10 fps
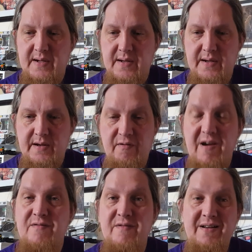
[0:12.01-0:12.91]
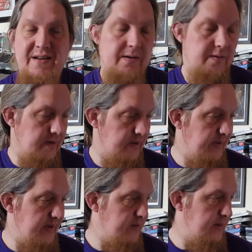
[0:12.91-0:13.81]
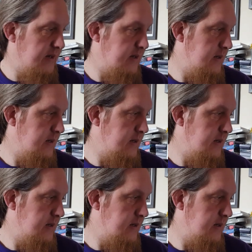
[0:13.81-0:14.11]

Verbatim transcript: Uh, the great Rick Dickinson has passed away.